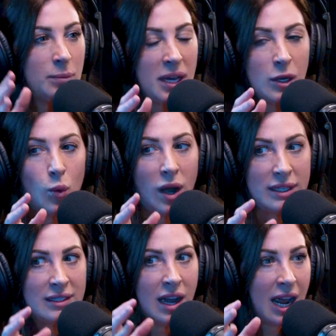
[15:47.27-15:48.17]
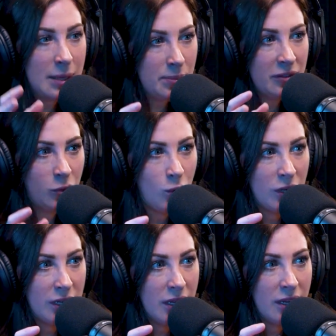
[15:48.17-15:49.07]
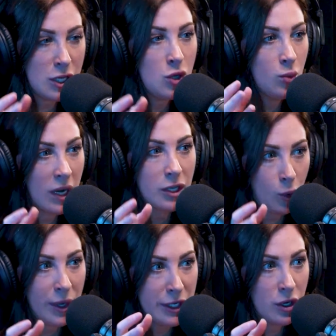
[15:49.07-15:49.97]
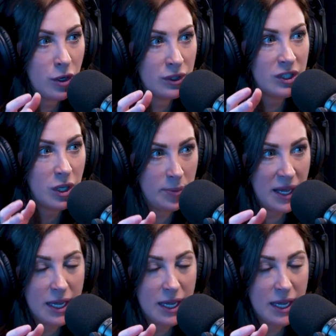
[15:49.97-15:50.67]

to pick what type of wood that you want your windows to be.